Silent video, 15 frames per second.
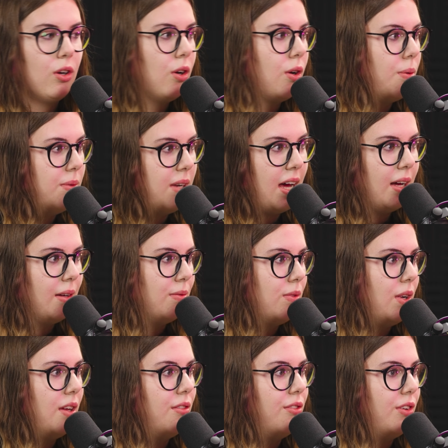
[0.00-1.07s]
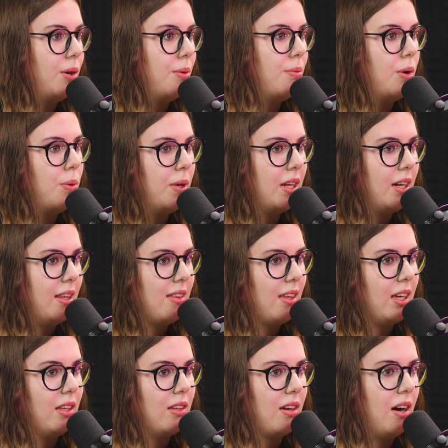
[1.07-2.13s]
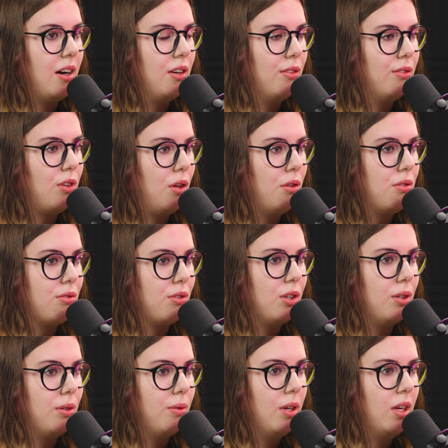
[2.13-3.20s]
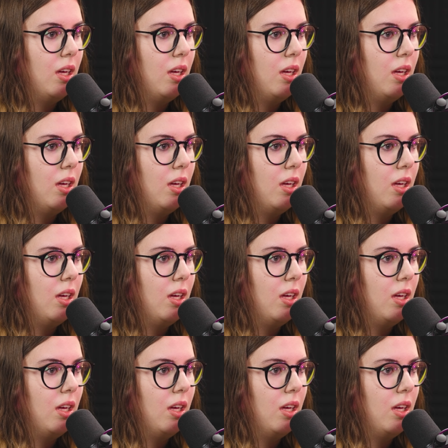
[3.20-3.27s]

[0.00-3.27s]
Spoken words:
come down and film a weekly thing and kind of go through